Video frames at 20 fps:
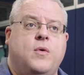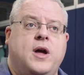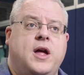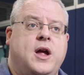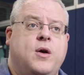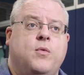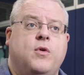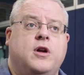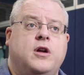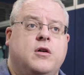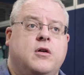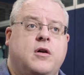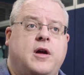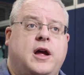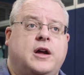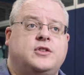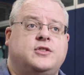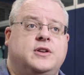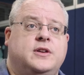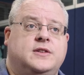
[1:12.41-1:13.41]
way where you're
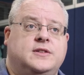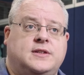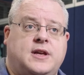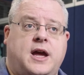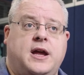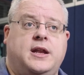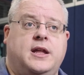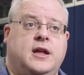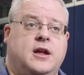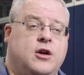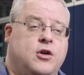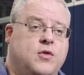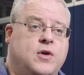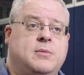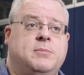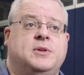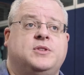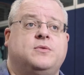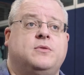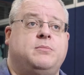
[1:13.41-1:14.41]
actually signing
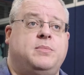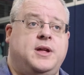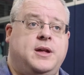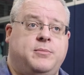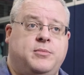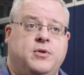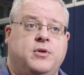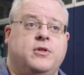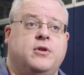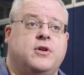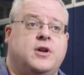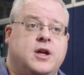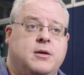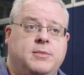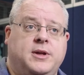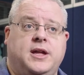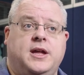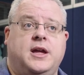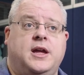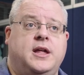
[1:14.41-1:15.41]
agreements with people and they're
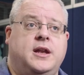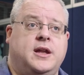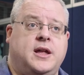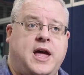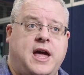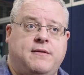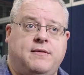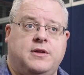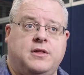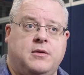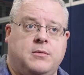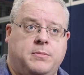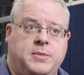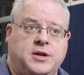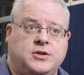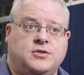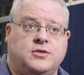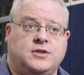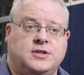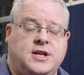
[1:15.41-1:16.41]
coming in and having their
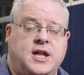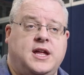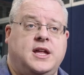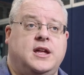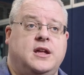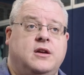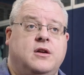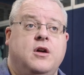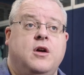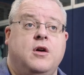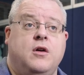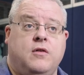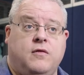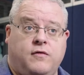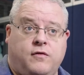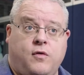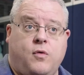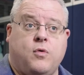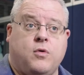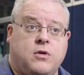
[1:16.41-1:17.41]
pictures taken
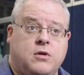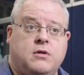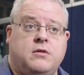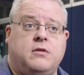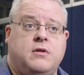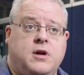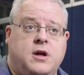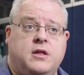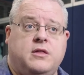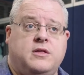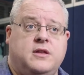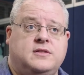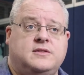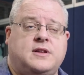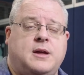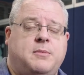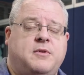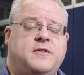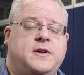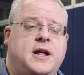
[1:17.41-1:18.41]
for uh, this
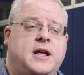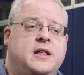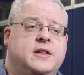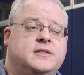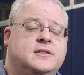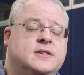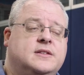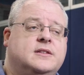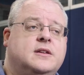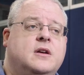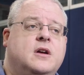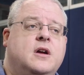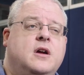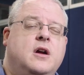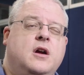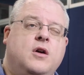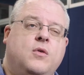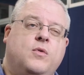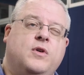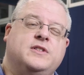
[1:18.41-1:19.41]
type of analysis,
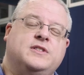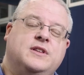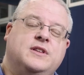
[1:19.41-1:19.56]
where